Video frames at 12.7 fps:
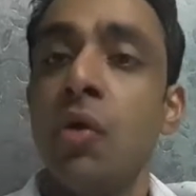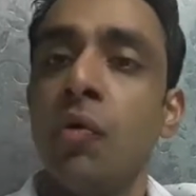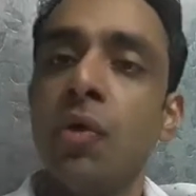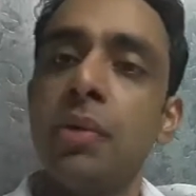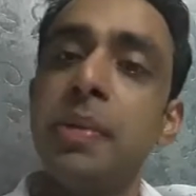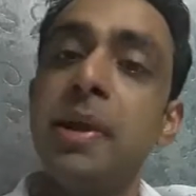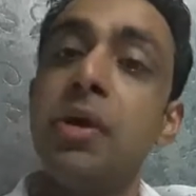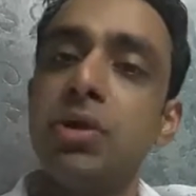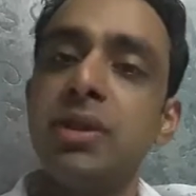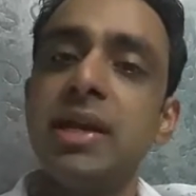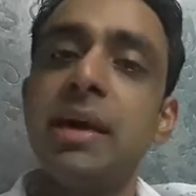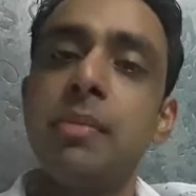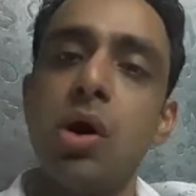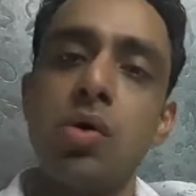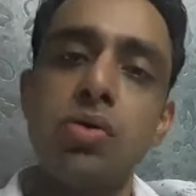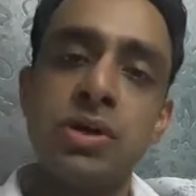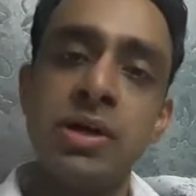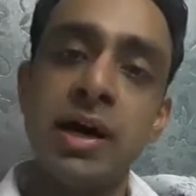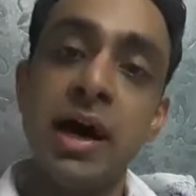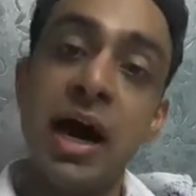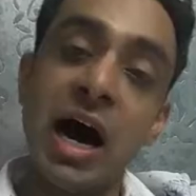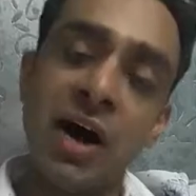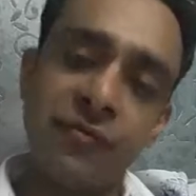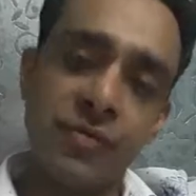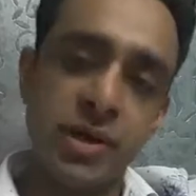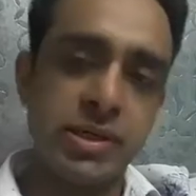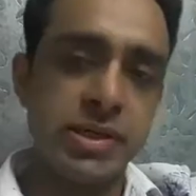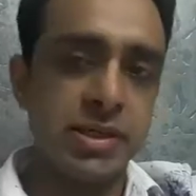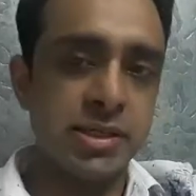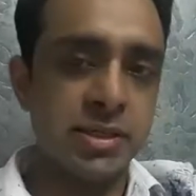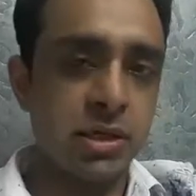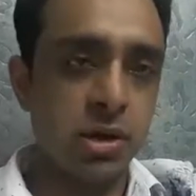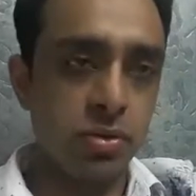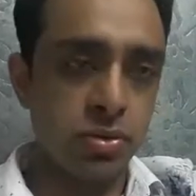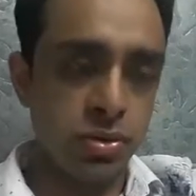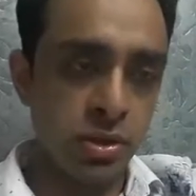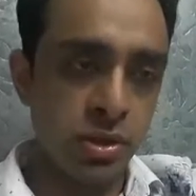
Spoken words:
would be on the amount after the discount.